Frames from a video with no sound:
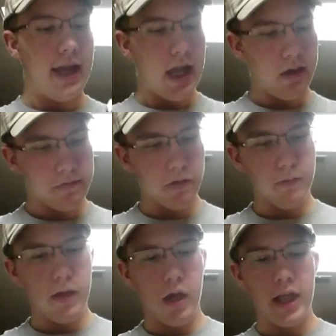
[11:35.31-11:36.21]
After a
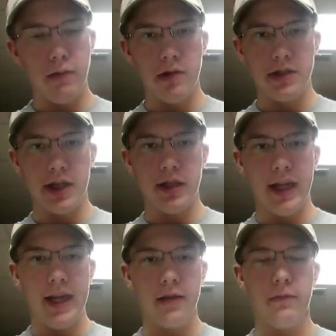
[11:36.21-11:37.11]
while, you want to
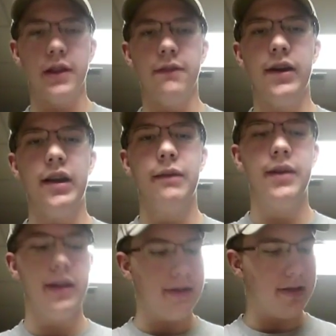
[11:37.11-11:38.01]
clean where the firing
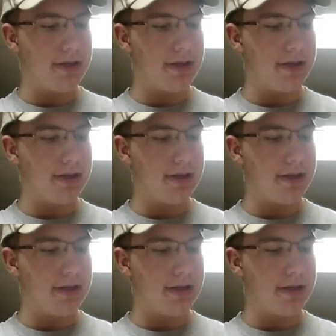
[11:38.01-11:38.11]
pin is.